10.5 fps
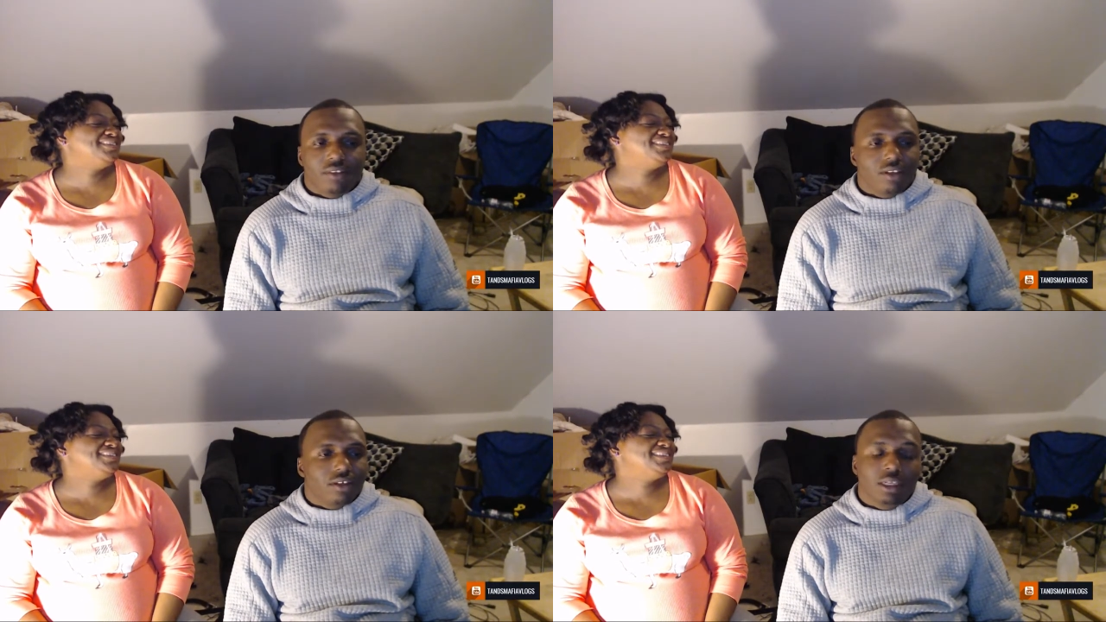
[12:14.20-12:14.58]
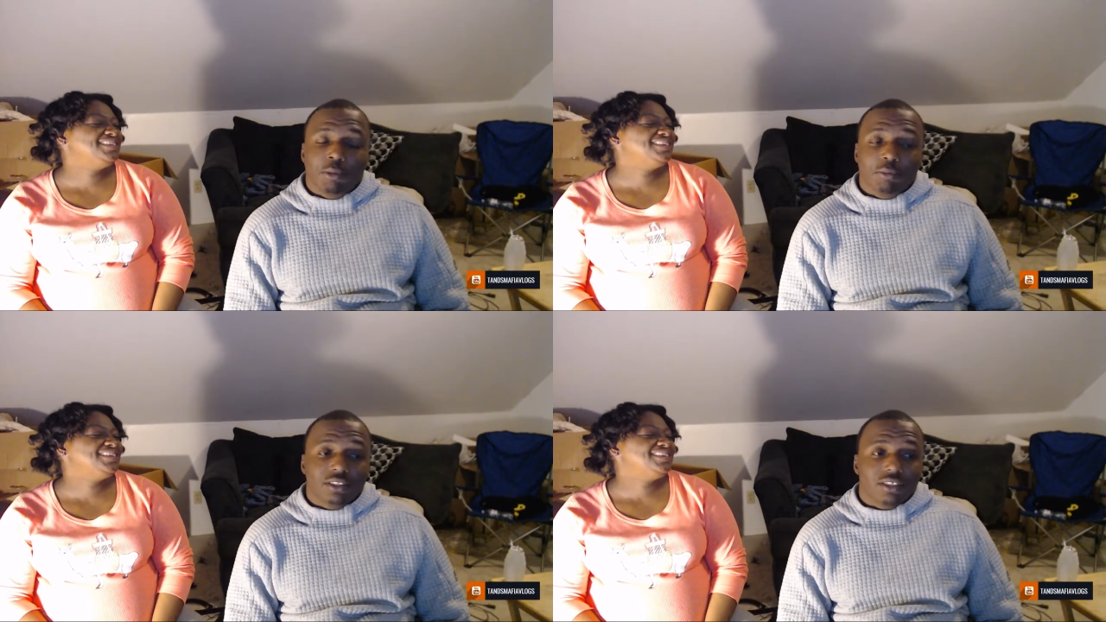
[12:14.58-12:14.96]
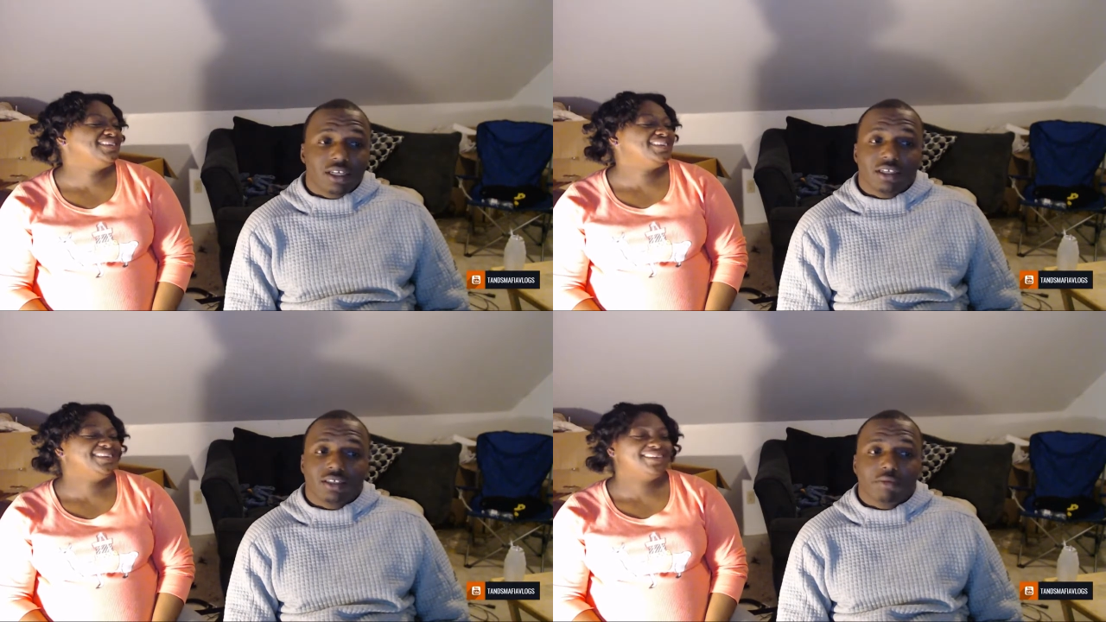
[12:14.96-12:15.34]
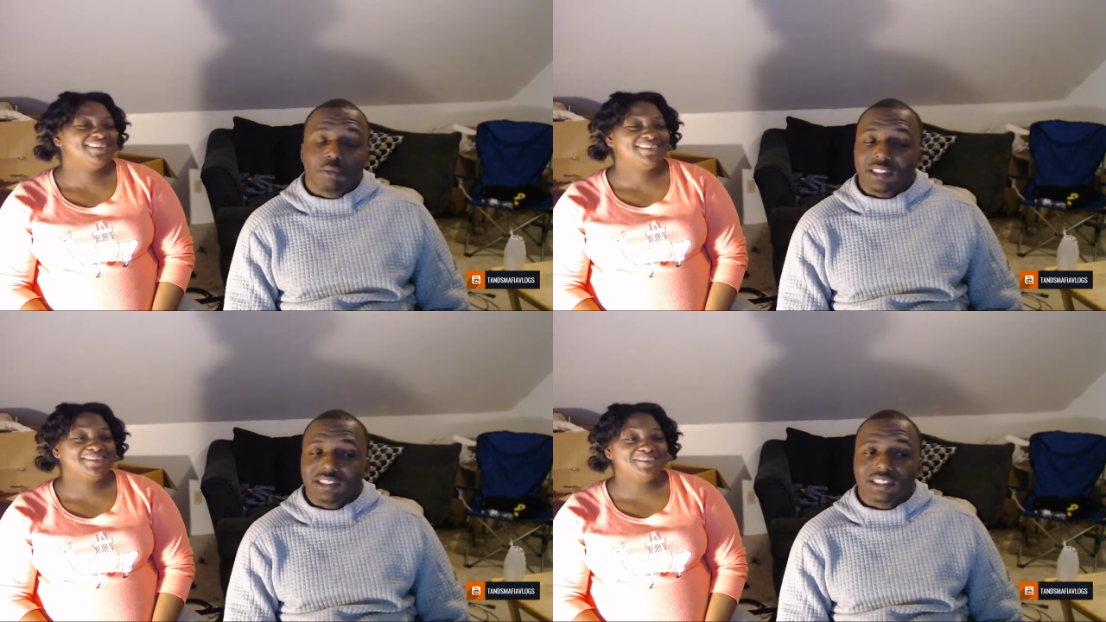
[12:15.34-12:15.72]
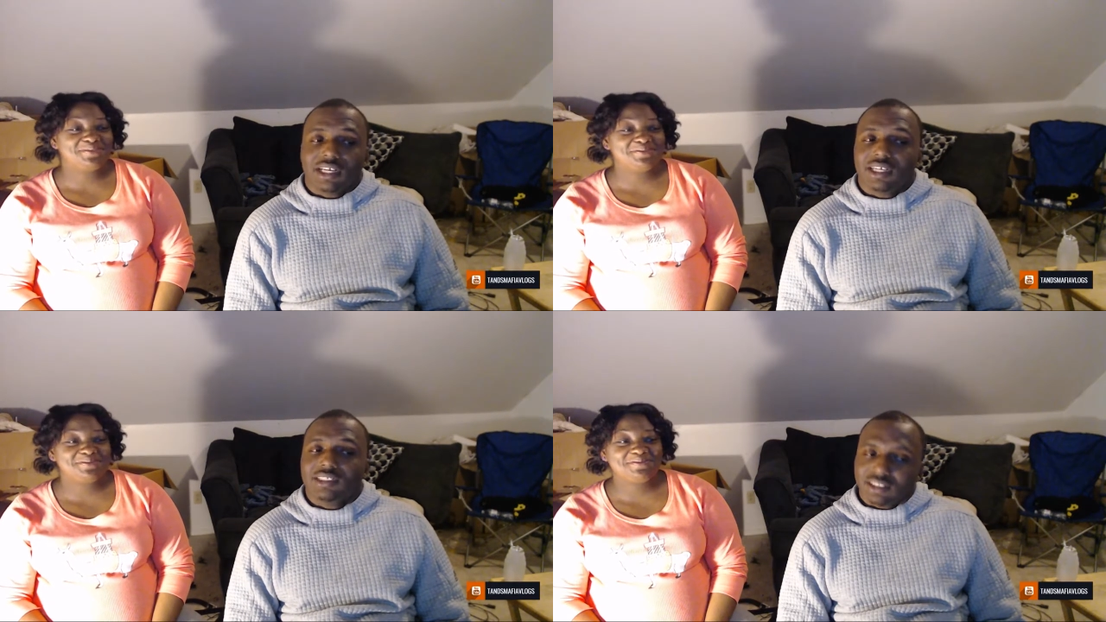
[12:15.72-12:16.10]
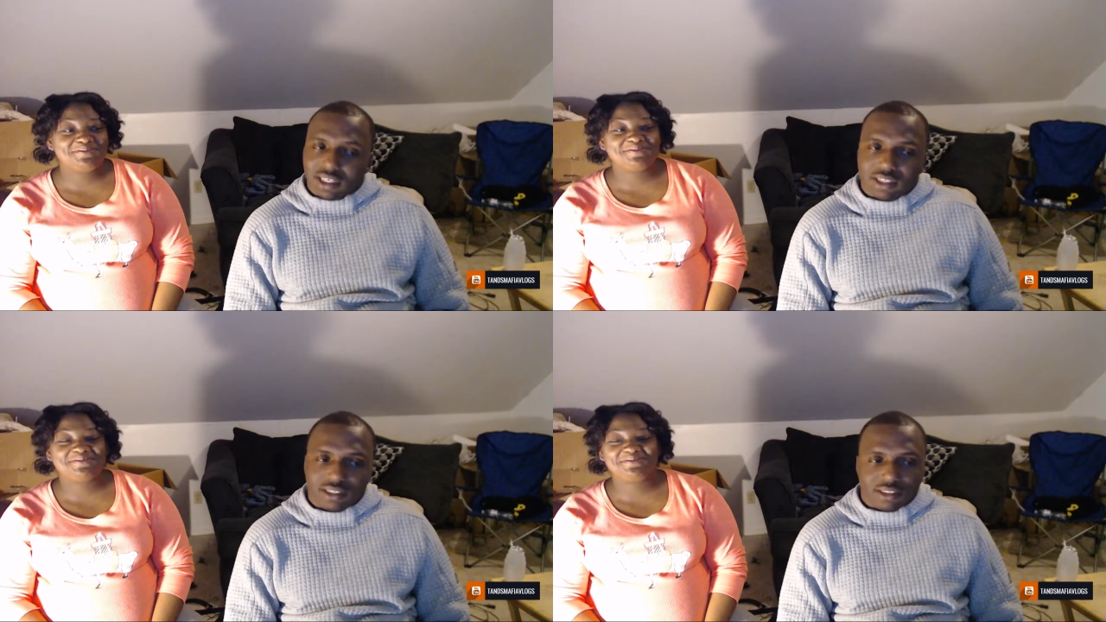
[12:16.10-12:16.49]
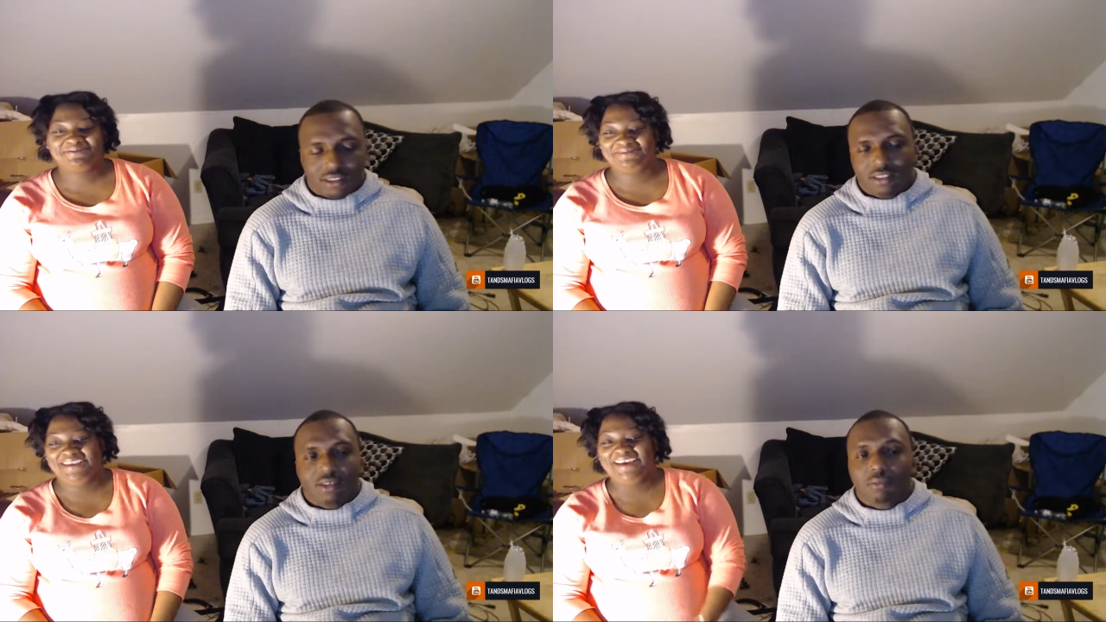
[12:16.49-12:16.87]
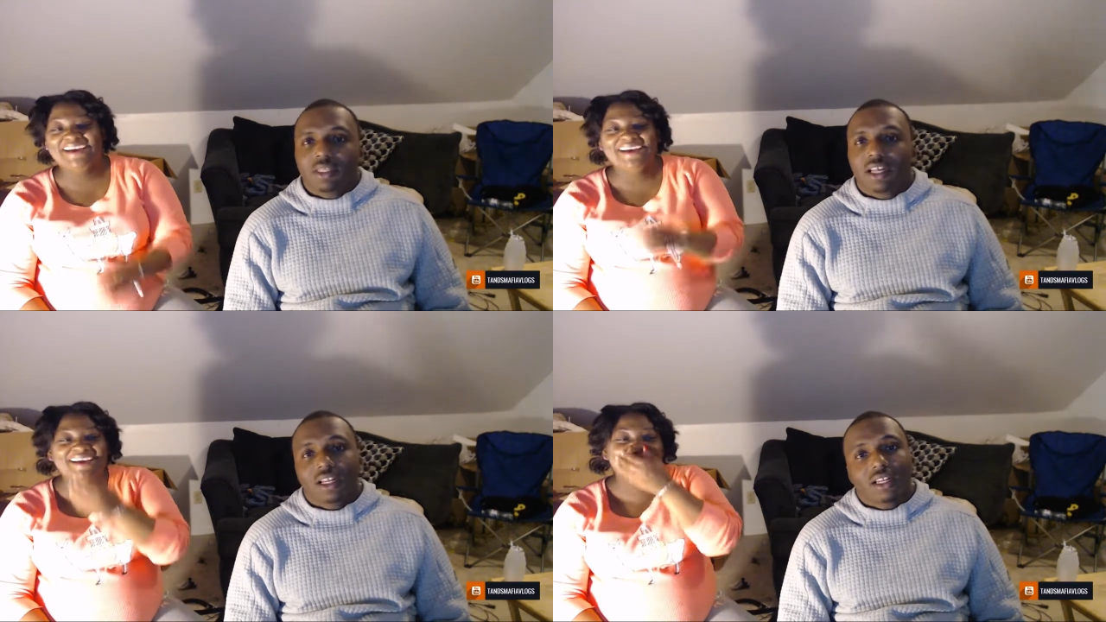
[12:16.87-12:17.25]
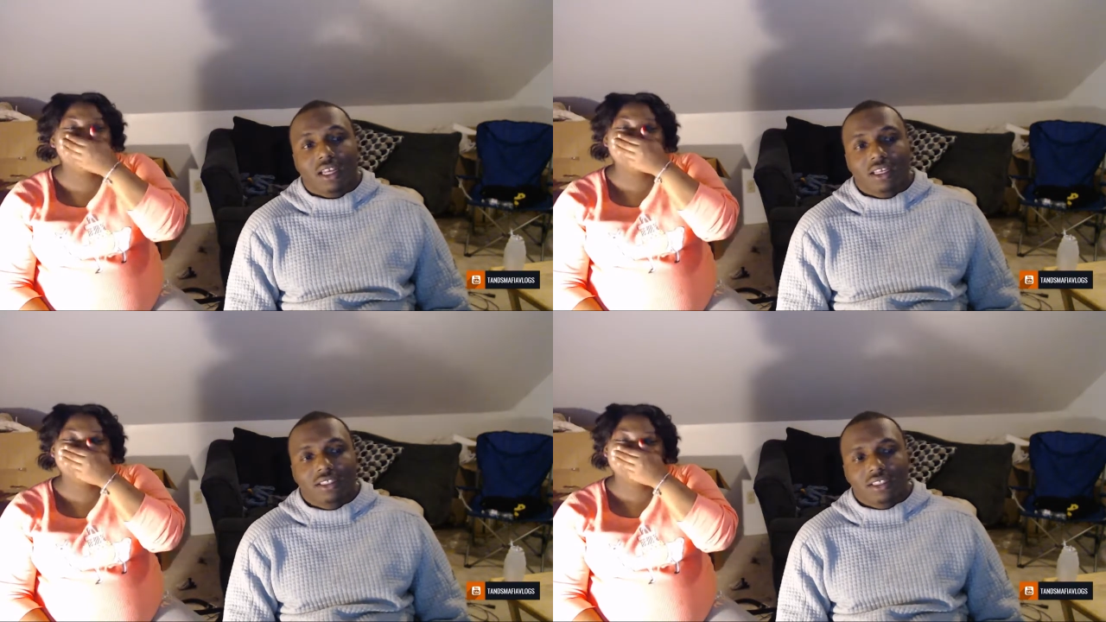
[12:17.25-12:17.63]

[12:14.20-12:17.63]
Speaker 1: Let me be scared. I'm gonna be excited and scared. It's gonna be like that.